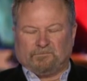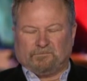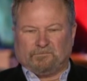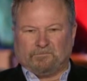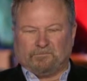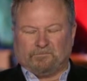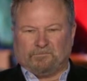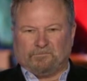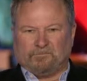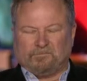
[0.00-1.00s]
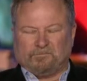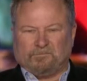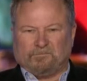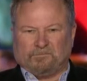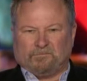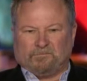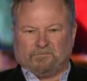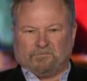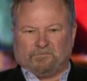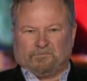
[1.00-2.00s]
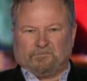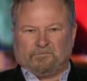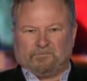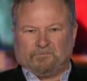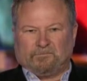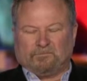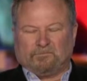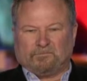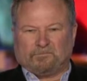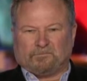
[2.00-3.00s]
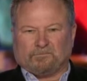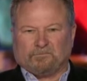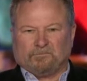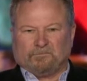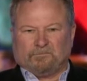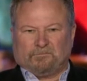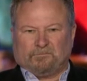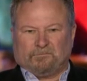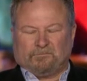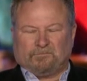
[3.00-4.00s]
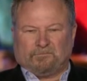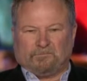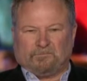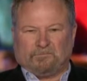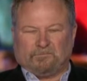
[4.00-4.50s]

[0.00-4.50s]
No words are spoken by the person on screen.